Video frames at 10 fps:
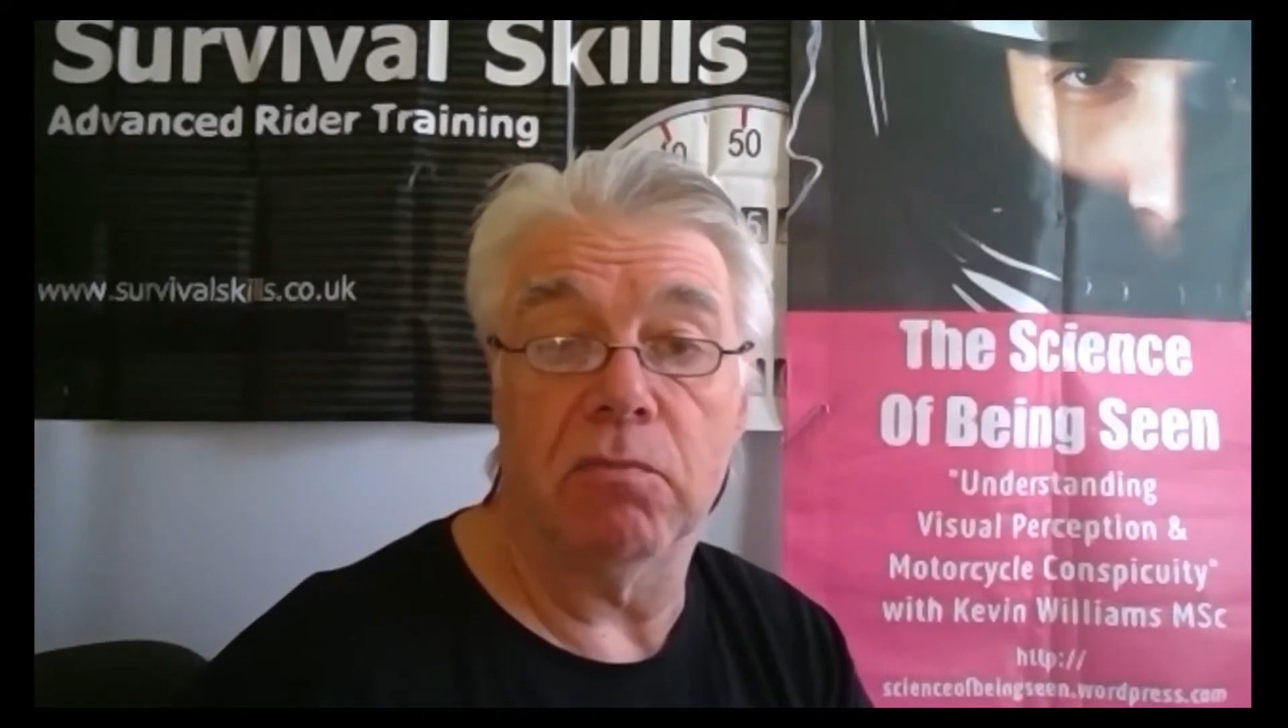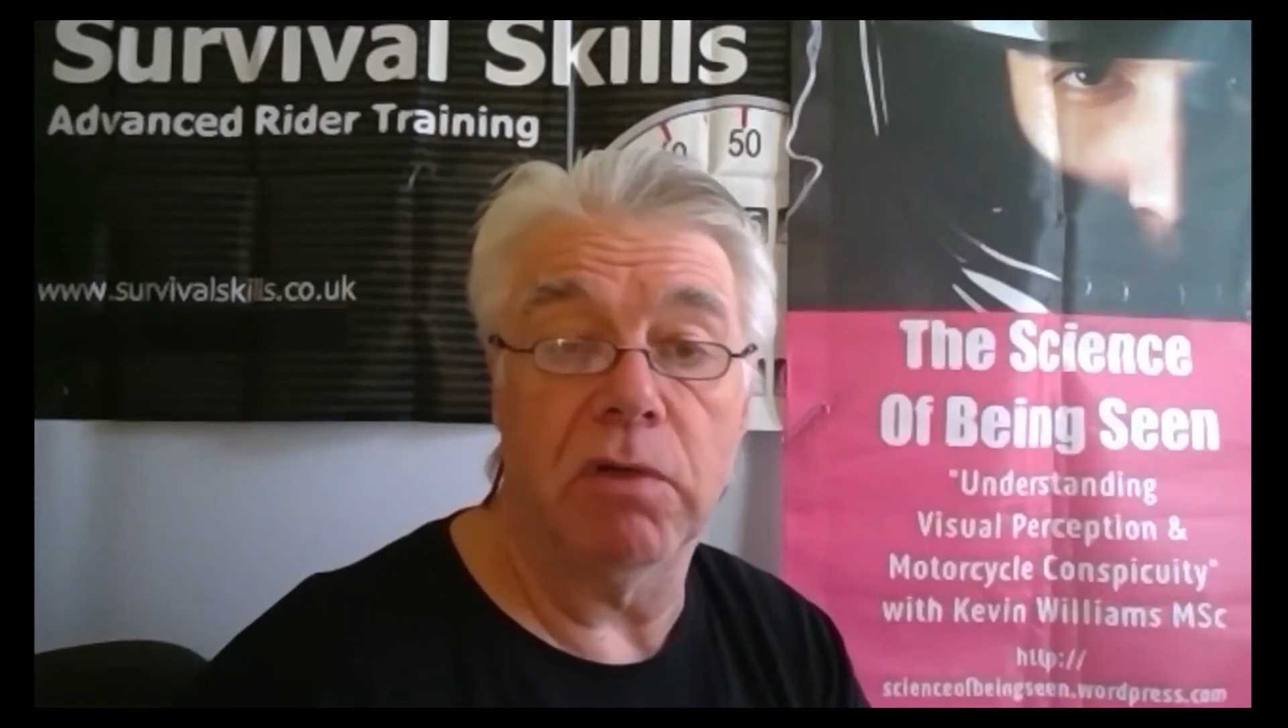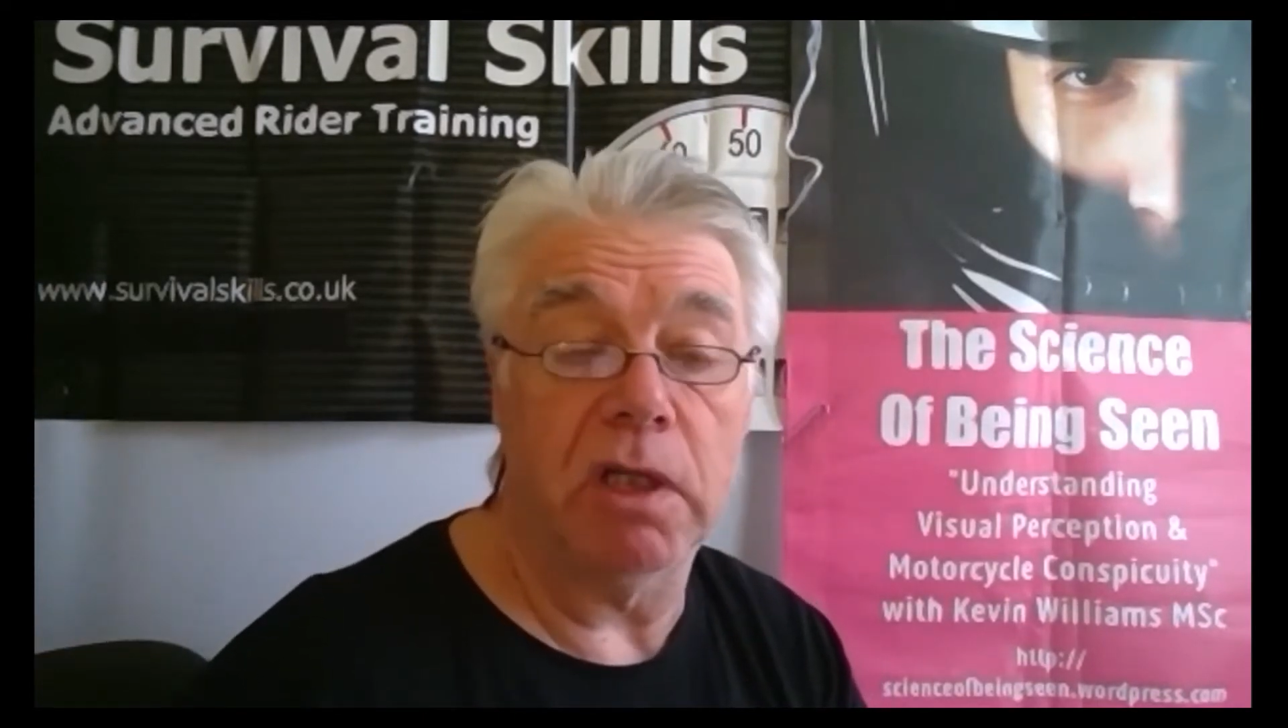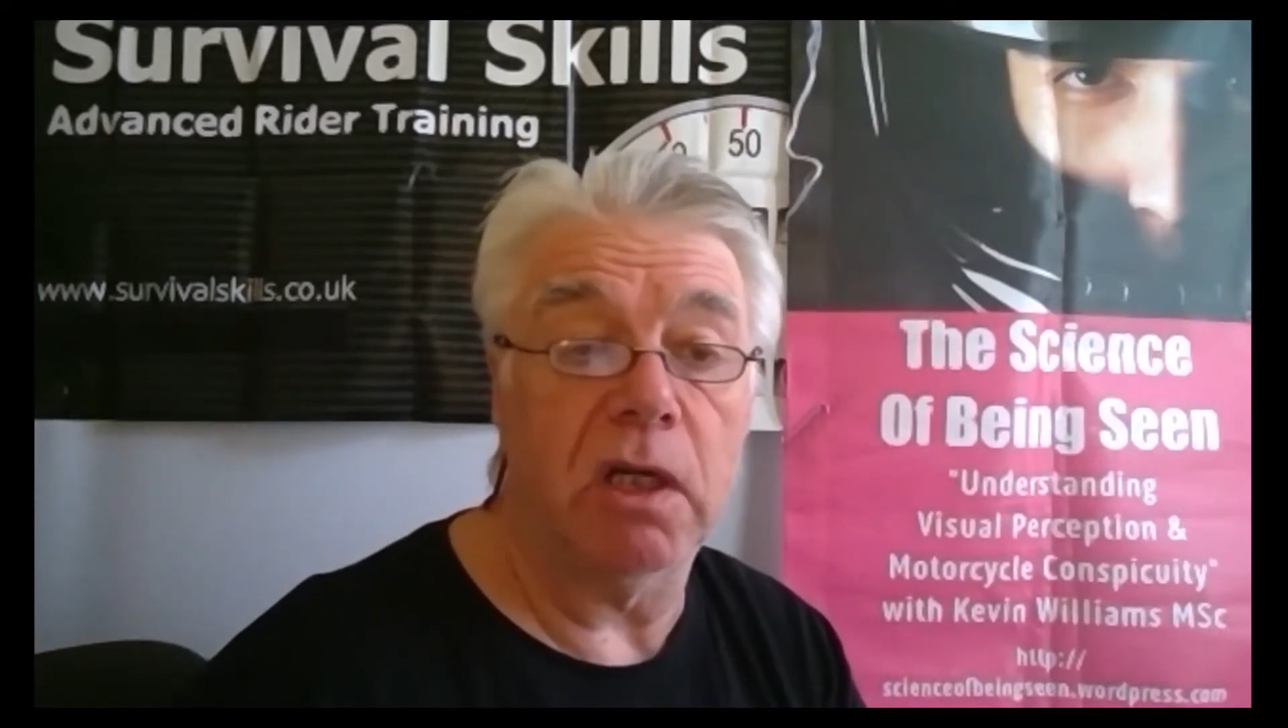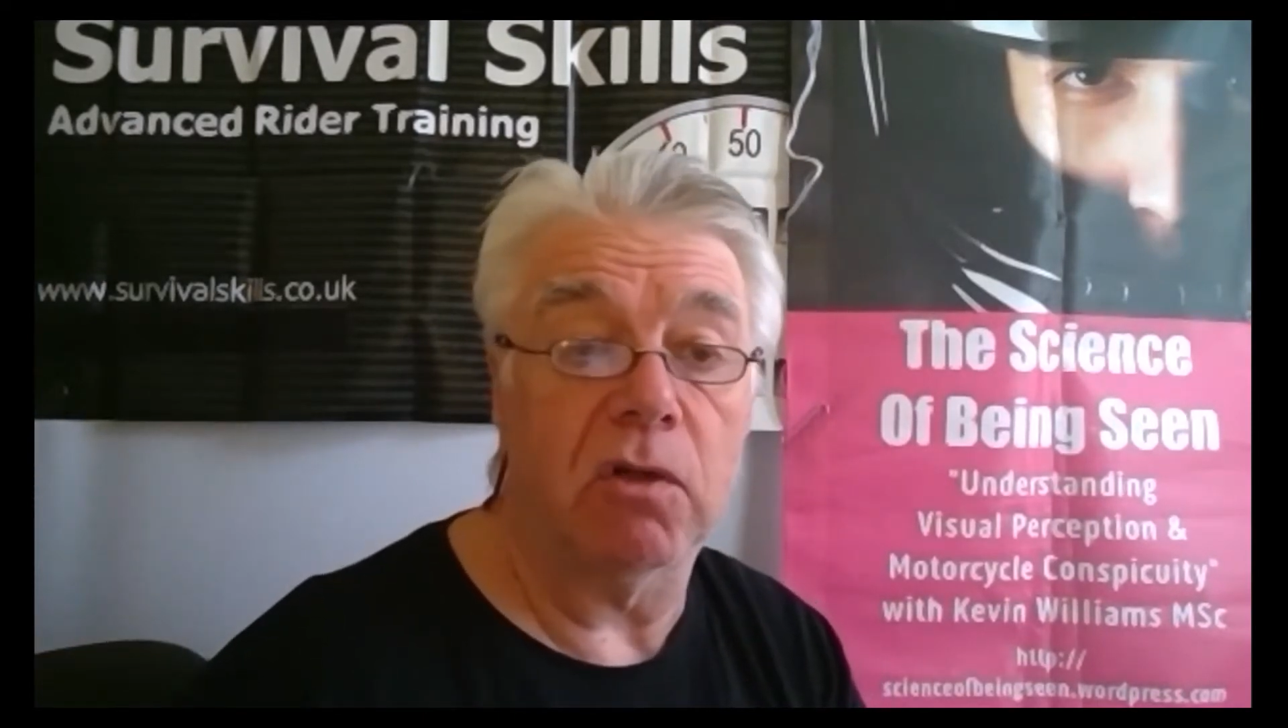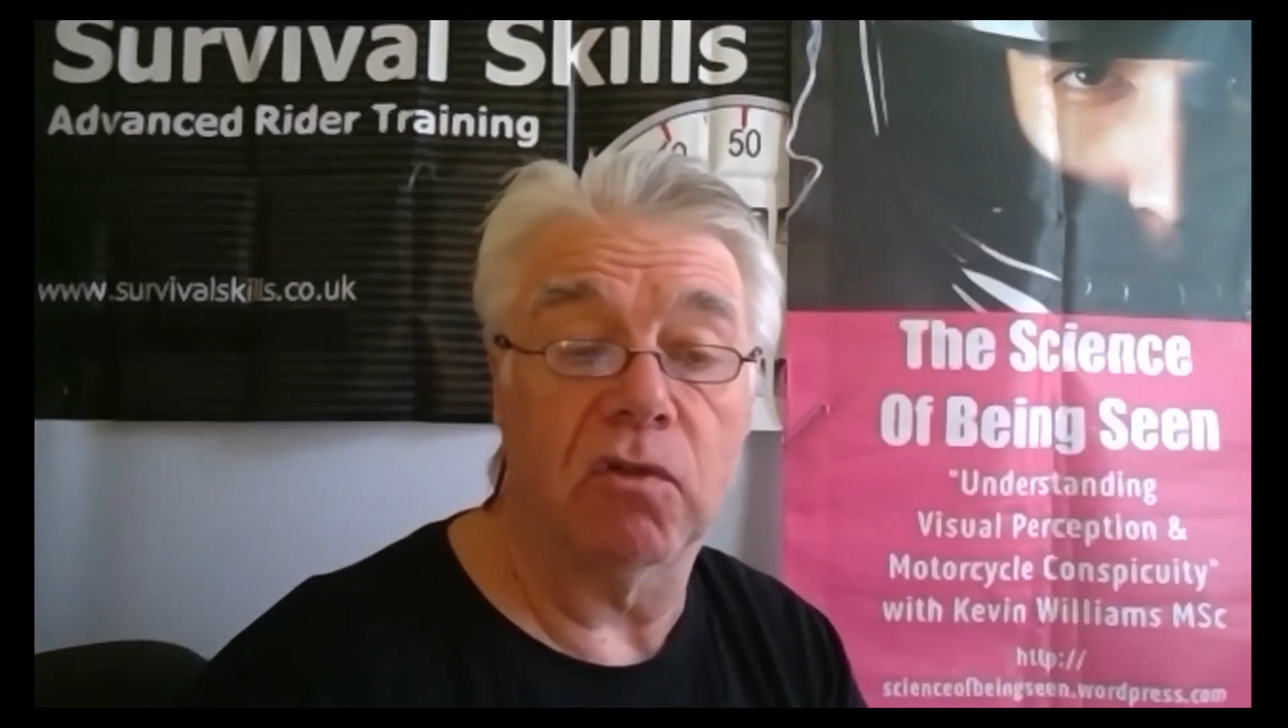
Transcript: really are